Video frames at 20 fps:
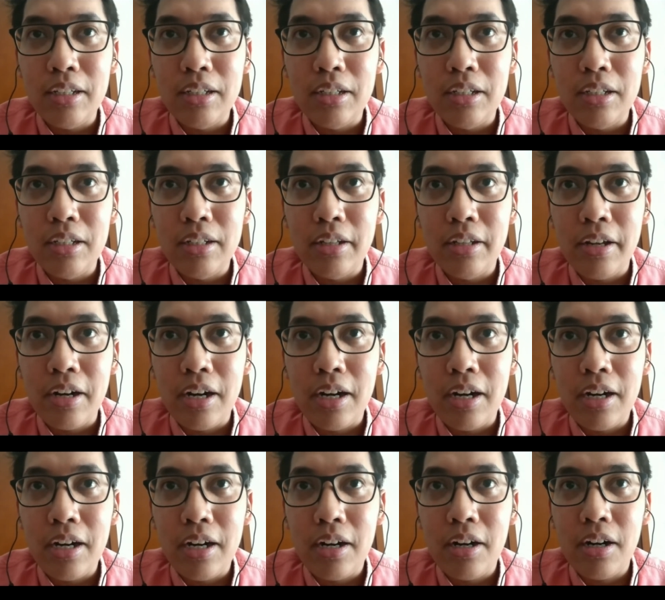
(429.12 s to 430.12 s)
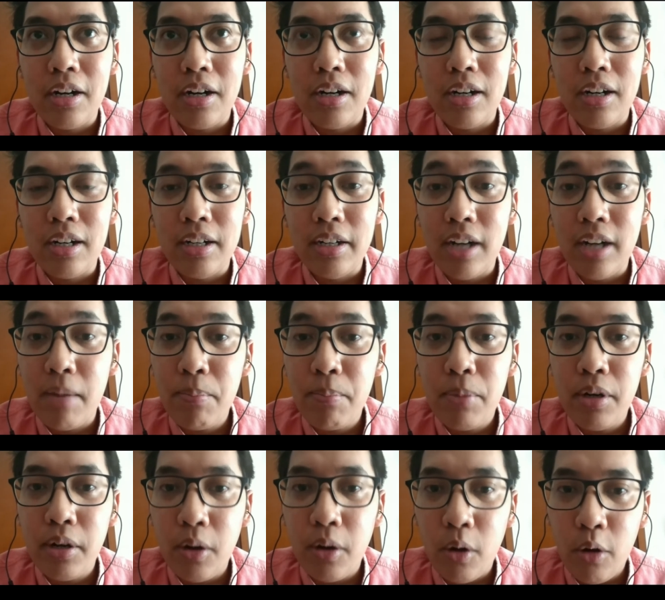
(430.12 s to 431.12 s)
there are a
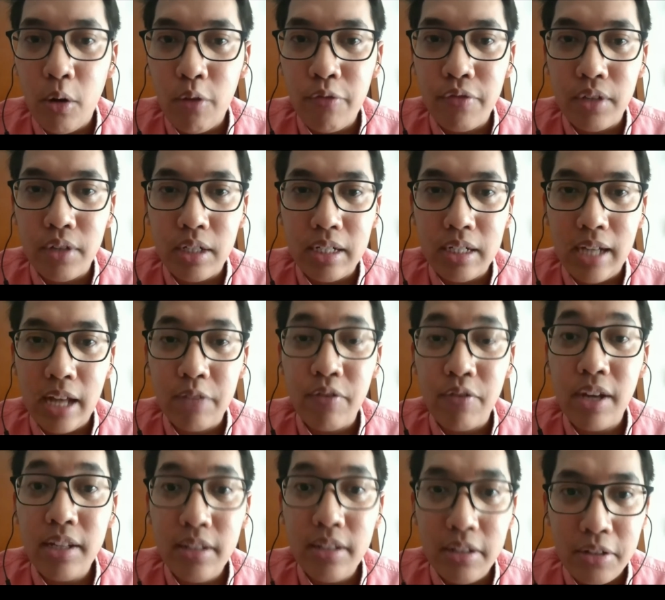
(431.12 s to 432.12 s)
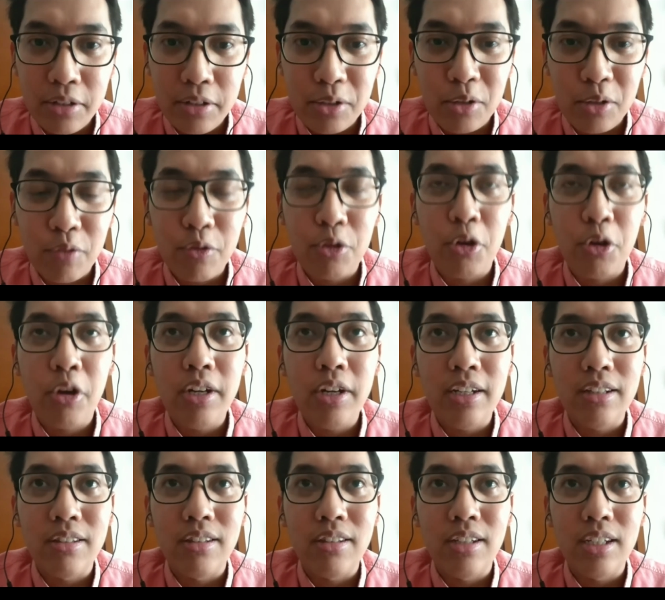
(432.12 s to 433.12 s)
number of uh, advantages of
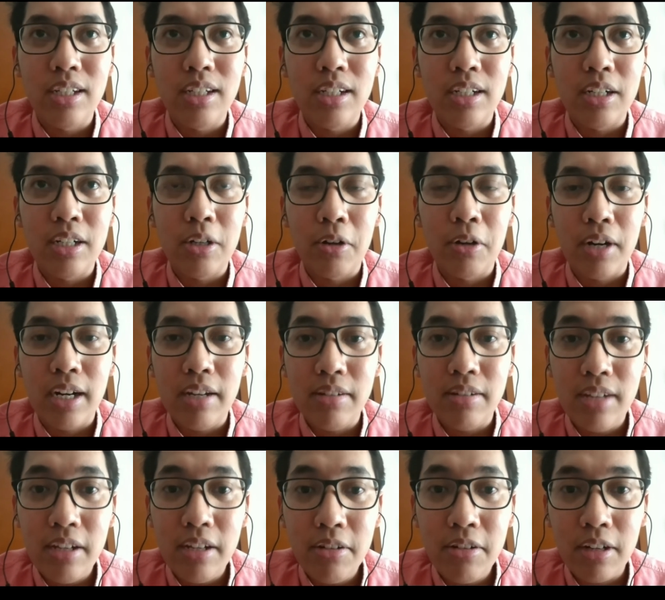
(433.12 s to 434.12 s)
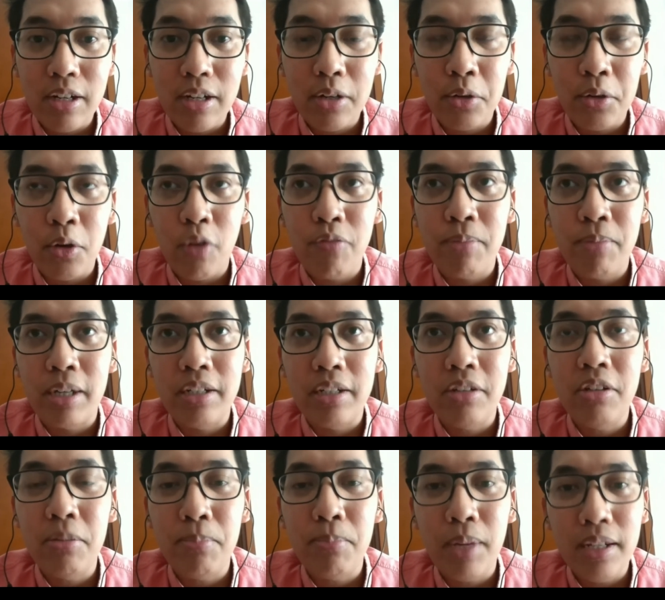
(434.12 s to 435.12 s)
joining the uh, organization, of
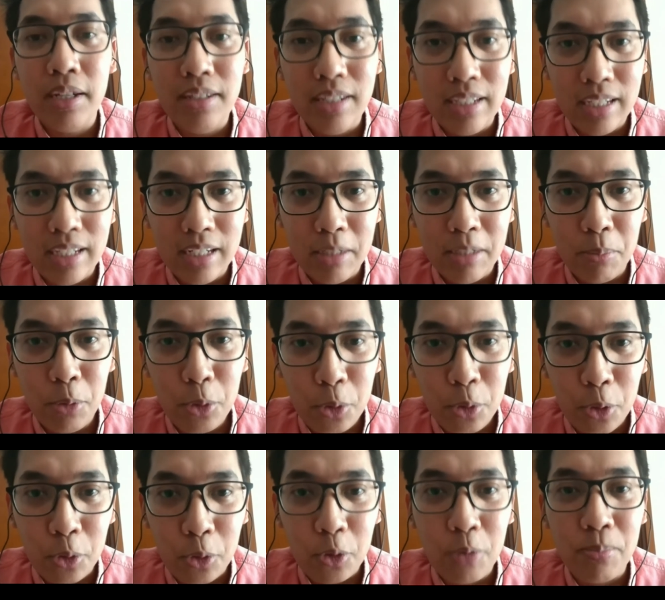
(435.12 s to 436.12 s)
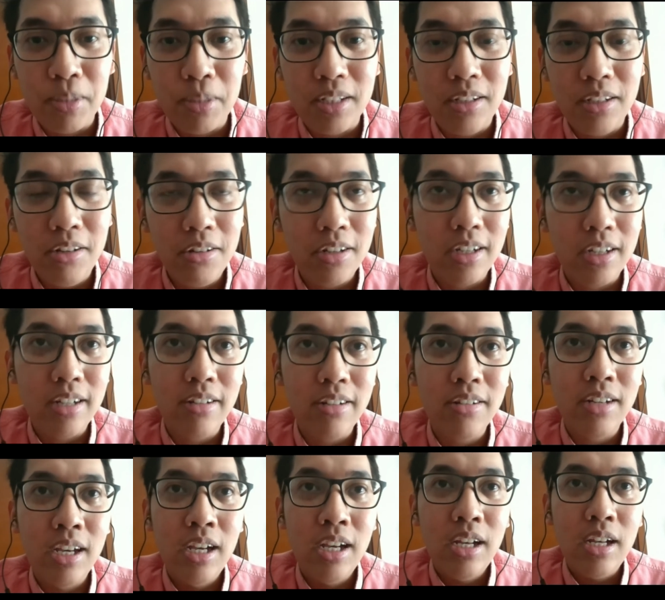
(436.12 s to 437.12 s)
participating in moot court competitions.
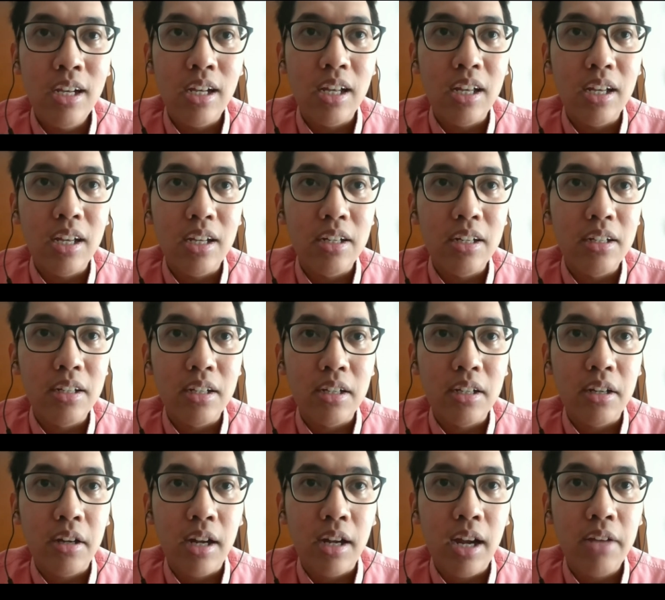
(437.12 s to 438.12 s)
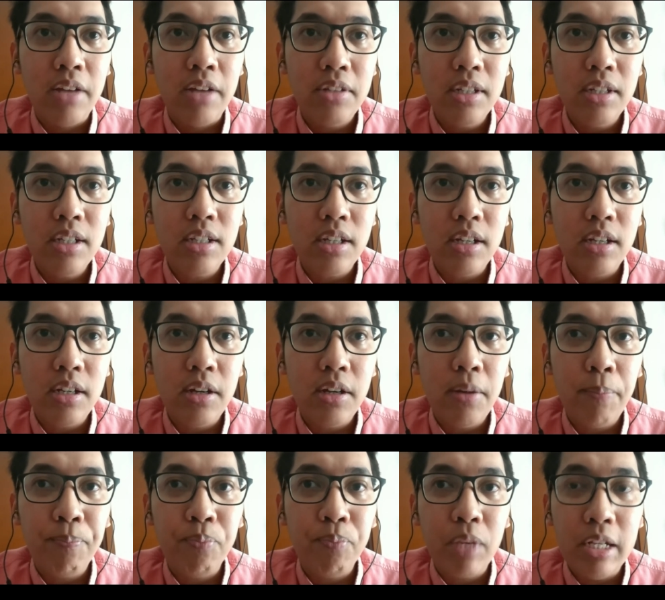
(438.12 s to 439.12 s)
And uh, I think uh,
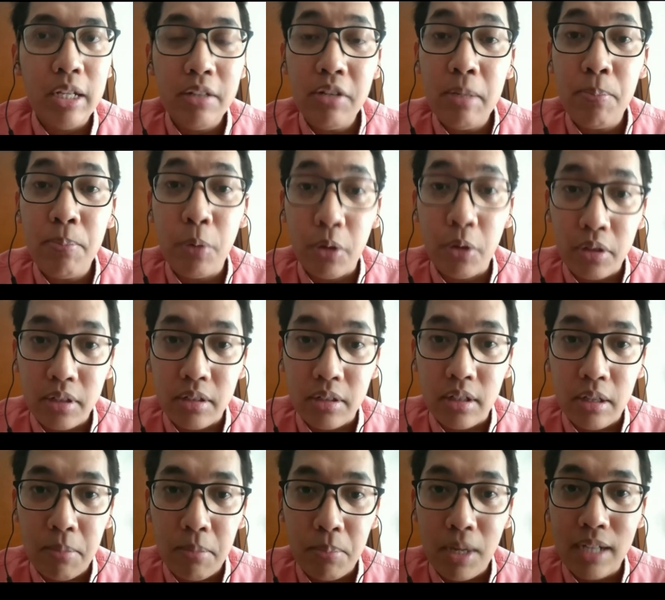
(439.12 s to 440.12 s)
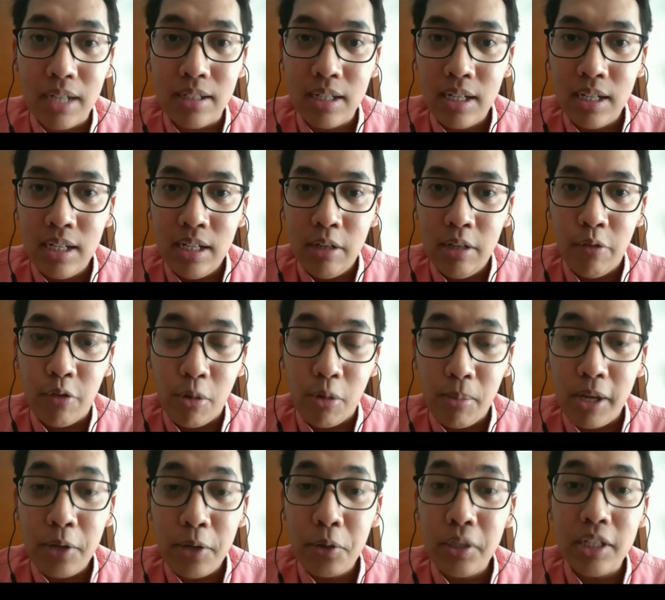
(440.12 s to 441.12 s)
it is important. But from
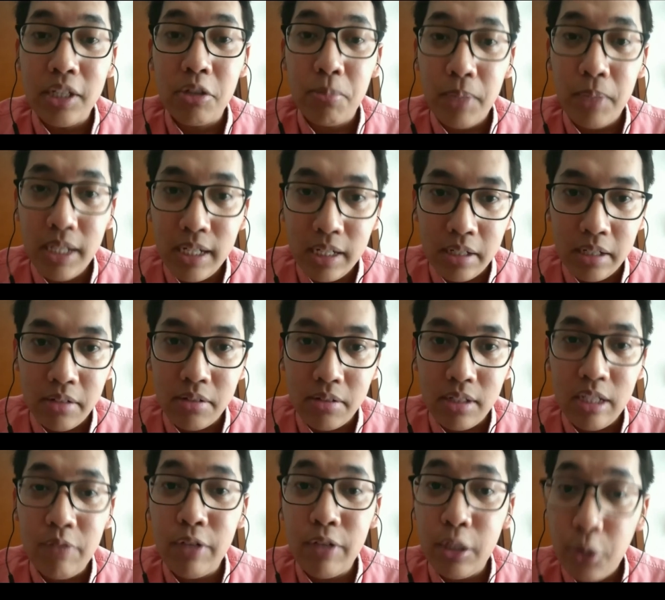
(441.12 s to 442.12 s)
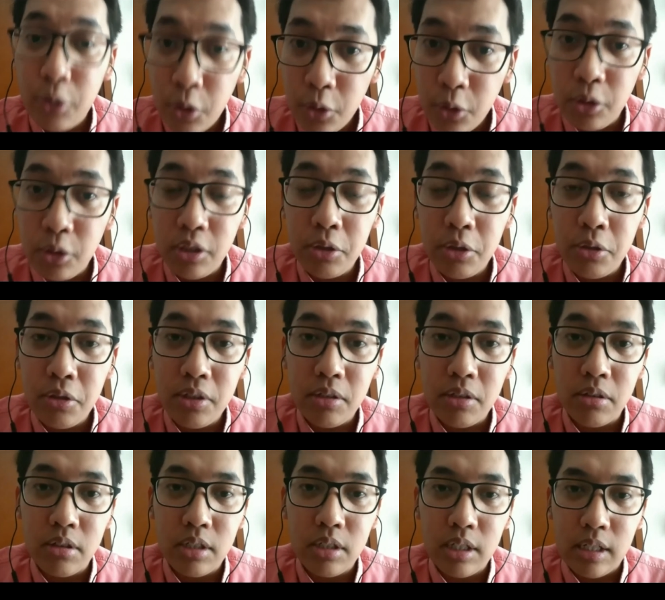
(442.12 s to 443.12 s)
my own experience, even though you
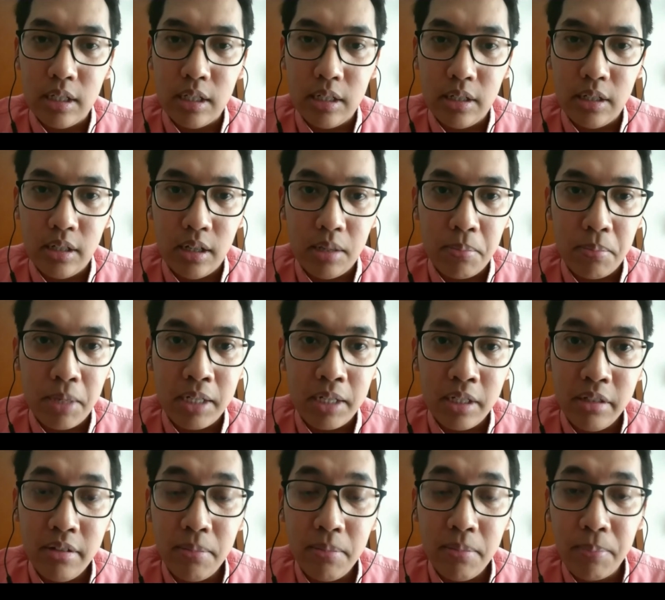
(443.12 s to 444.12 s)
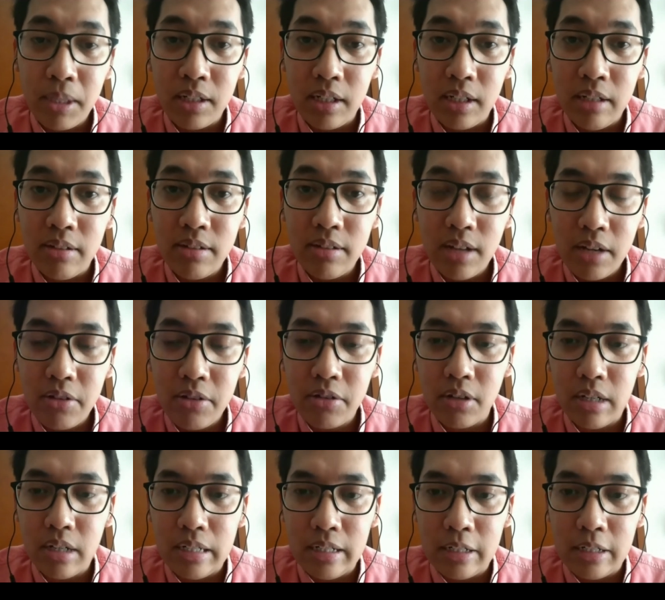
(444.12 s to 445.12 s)
don't uh, participate in such
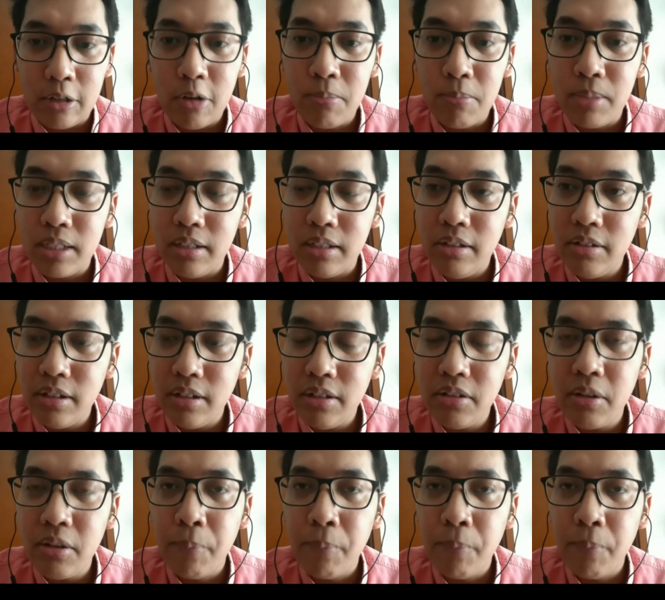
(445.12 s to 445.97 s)
uh, competitions,